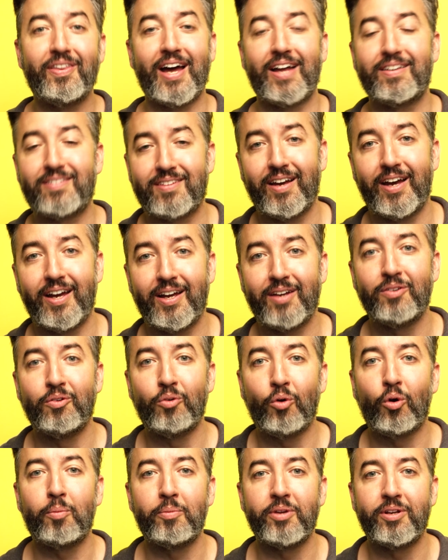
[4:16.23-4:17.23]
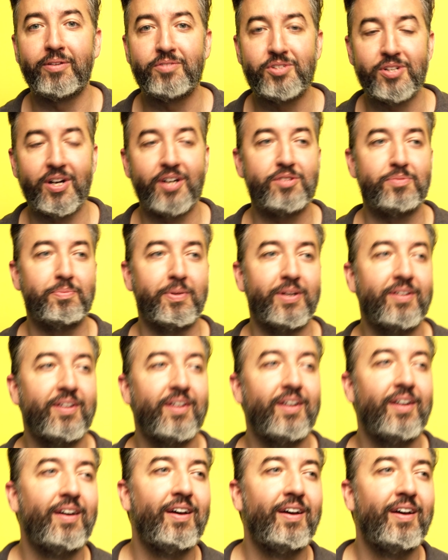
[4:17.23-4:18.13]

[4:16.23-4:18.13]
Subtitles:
that's a normative judgment.